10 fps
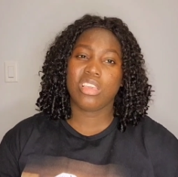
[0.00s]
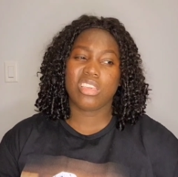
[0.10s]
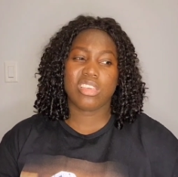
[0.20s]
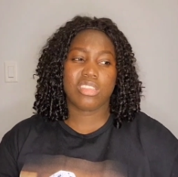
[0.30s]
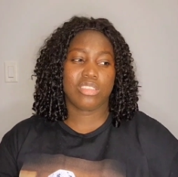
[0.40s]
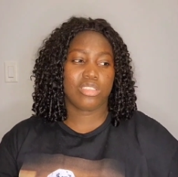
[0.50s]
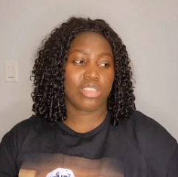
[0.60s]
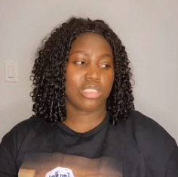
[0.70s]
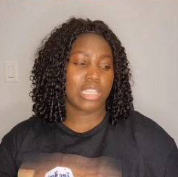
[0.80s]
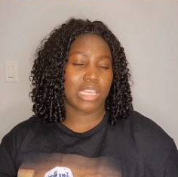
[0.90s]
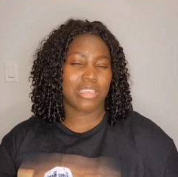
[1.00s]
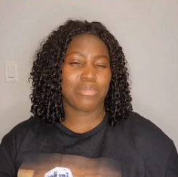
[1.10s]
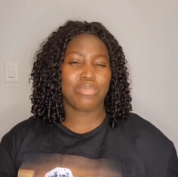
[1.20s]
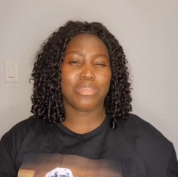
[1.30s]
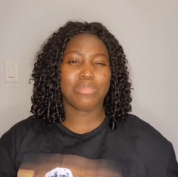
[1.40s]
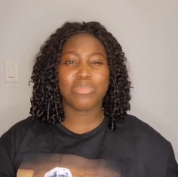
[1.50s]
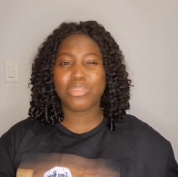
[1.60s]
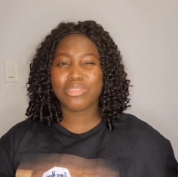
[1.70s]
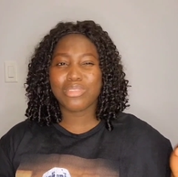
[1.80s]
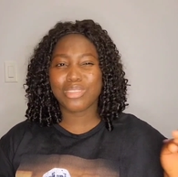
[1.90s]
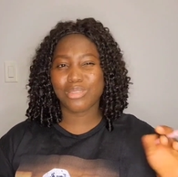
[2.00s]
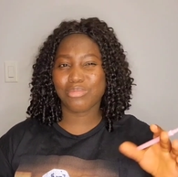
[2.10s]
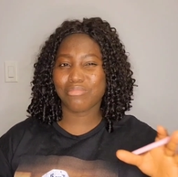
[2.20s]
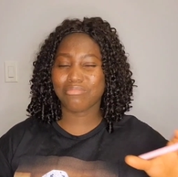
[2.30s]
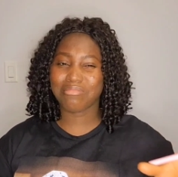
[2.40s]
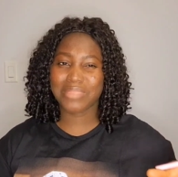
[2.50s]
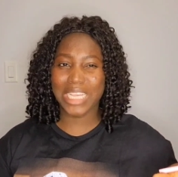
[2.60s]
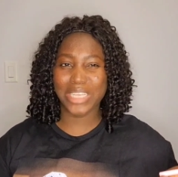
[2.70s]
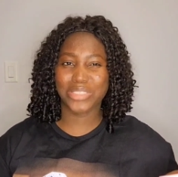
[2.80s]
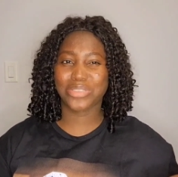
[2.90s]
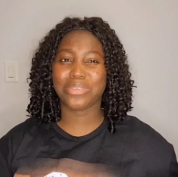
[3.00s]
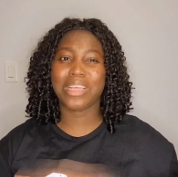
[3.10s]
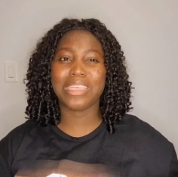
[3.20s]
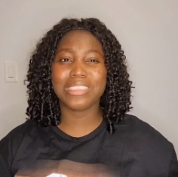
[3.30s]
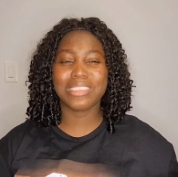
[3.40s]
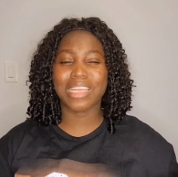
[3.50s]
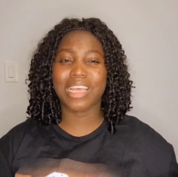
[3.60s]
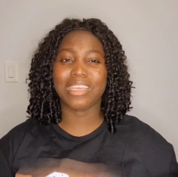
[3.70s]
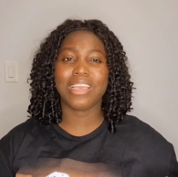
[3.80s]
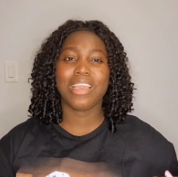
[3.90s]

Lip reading: it is just like a pretty much assurance that